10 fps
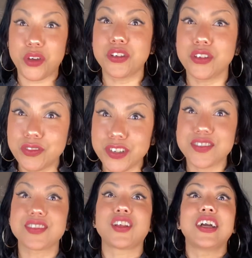The universe
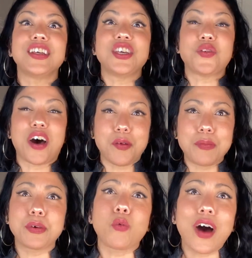is lining you up,
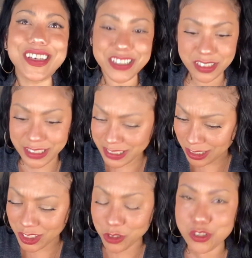but why is it like
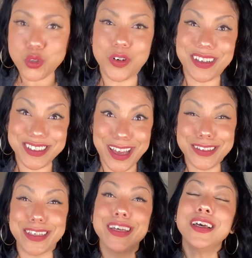telling your story exactly?